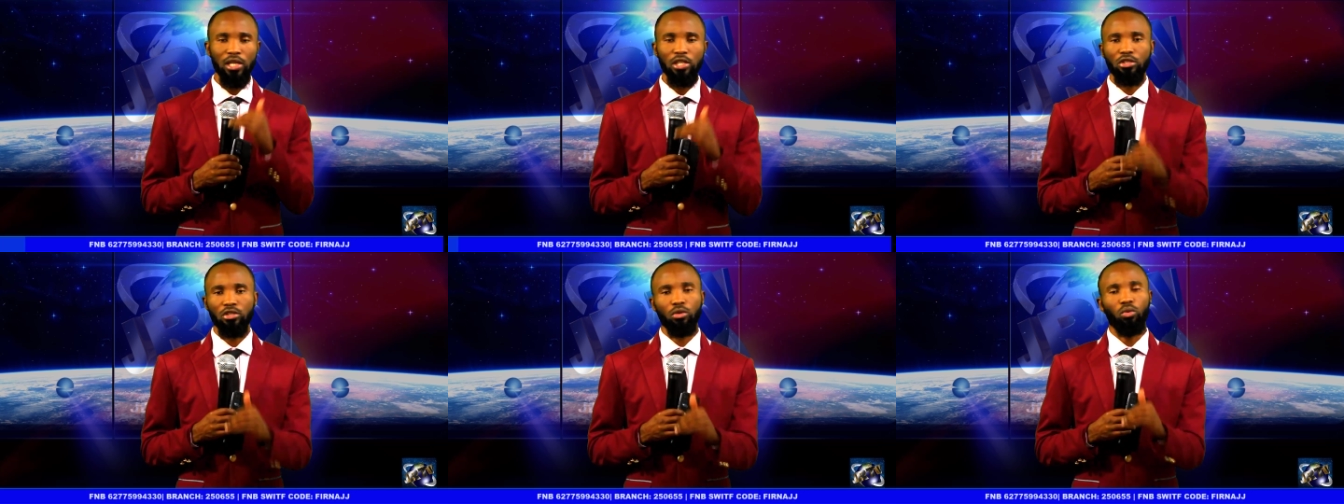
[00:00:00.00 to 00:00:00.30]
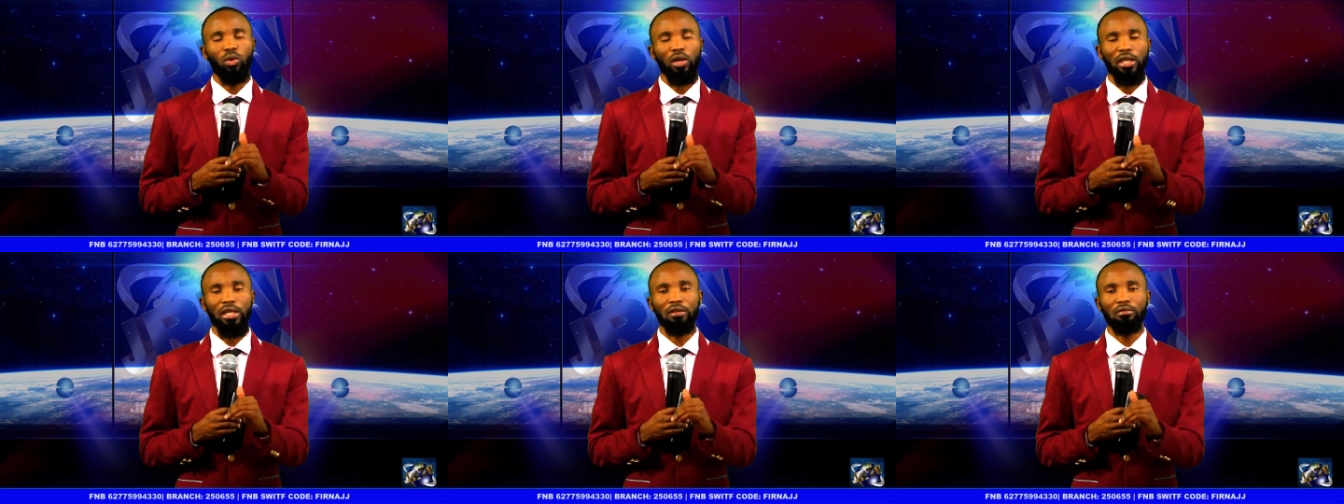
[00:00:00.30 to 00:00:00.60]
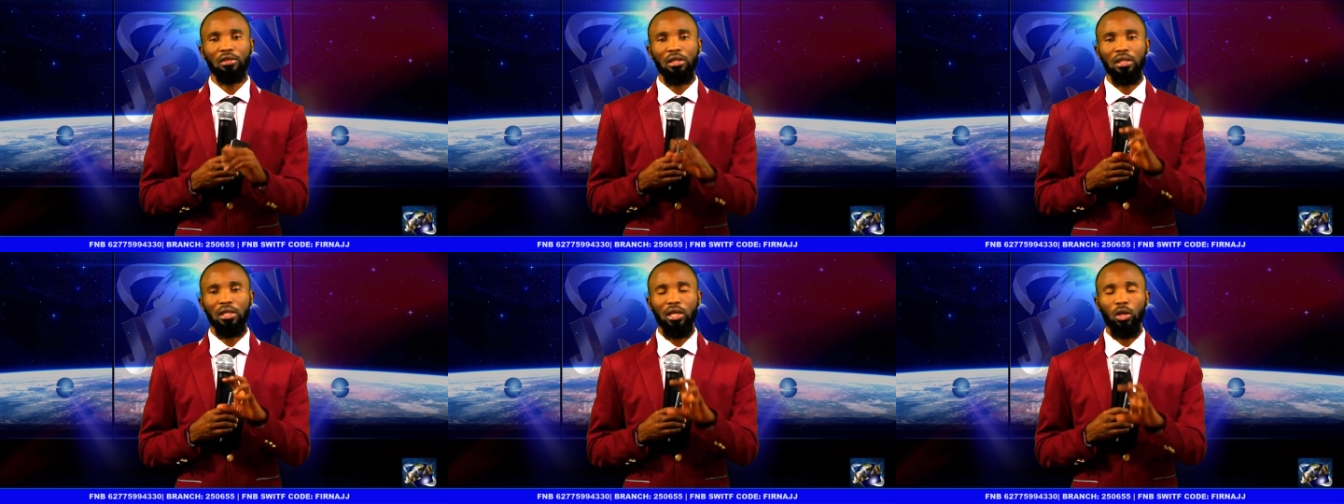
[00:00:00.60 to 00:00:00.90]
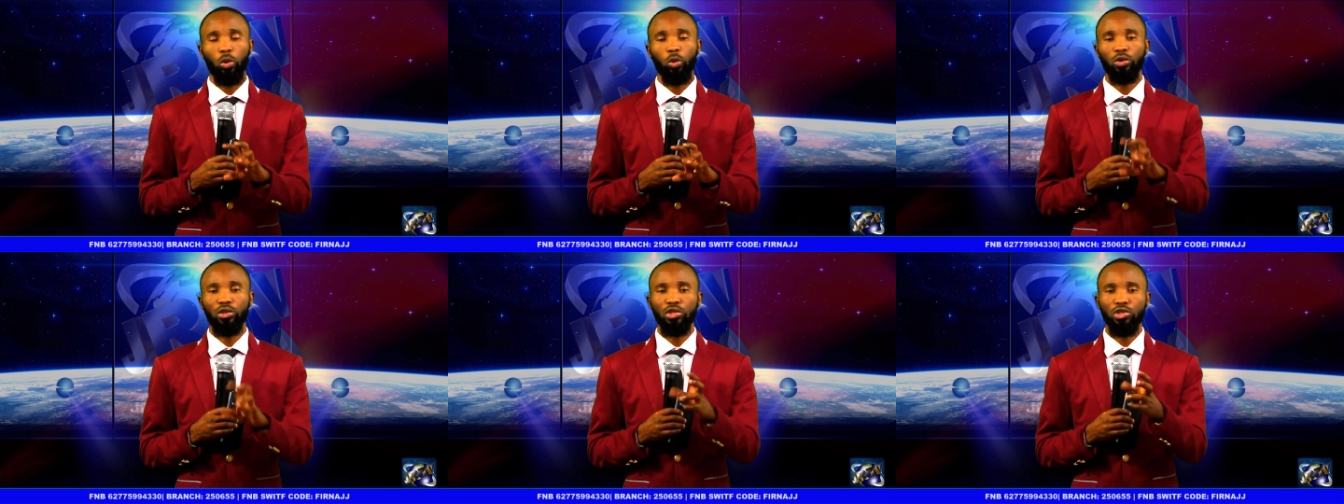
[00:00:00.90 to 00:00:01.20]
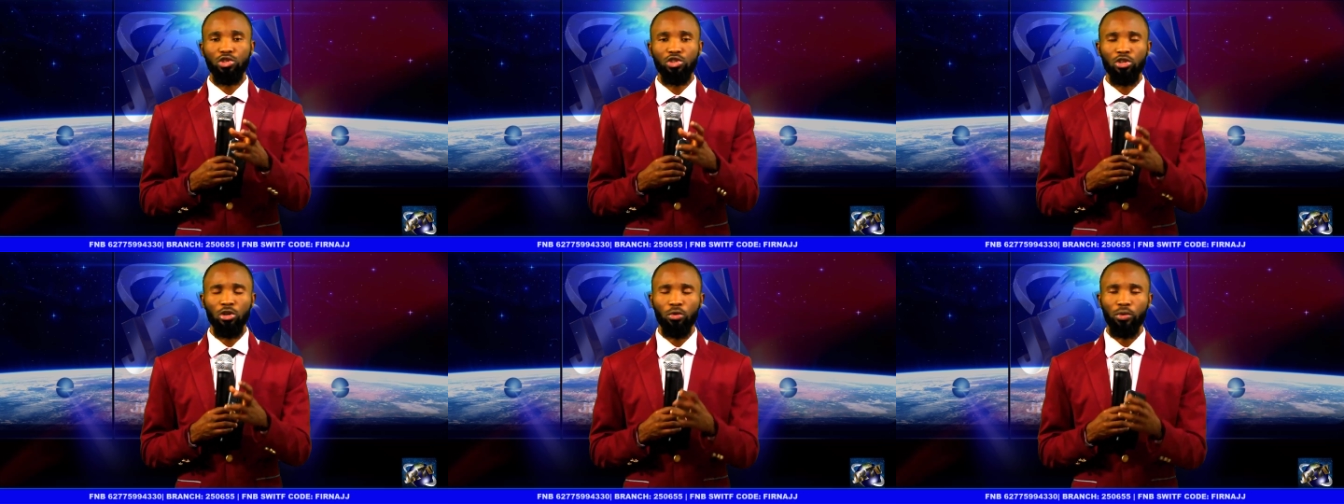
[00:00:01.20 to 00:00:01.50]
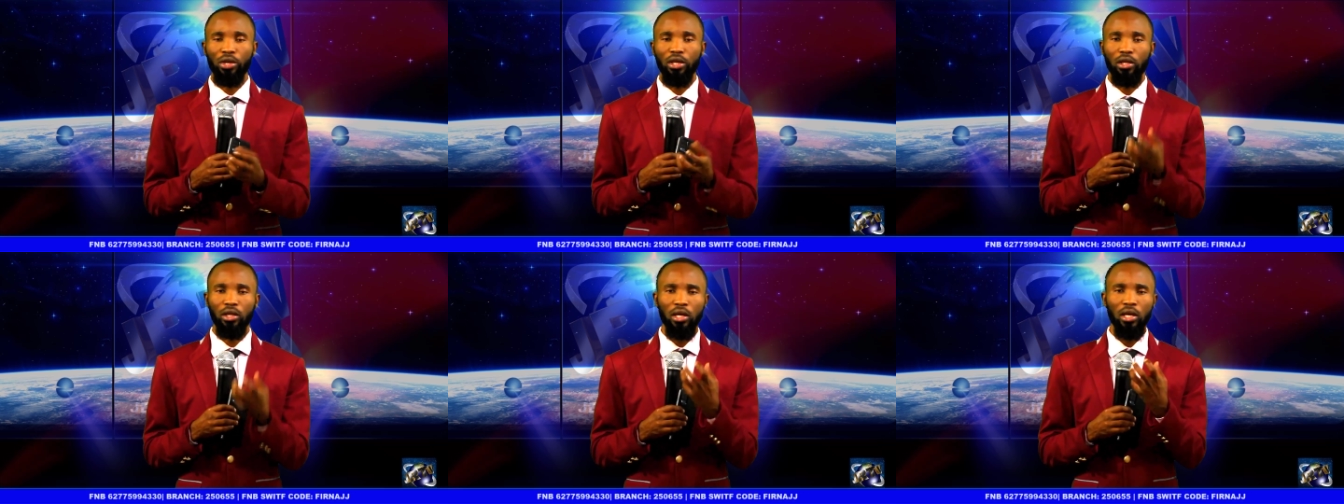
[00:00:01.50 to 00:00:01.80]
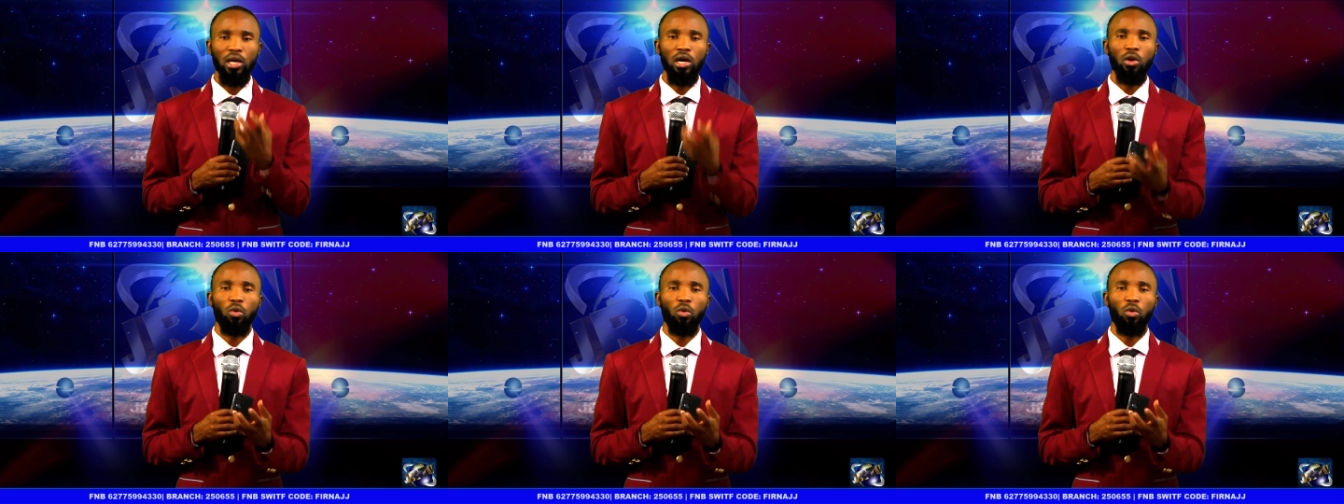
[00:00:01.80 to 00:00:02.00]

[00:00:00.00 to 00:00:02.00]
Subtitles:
So whatever that the Lord is showing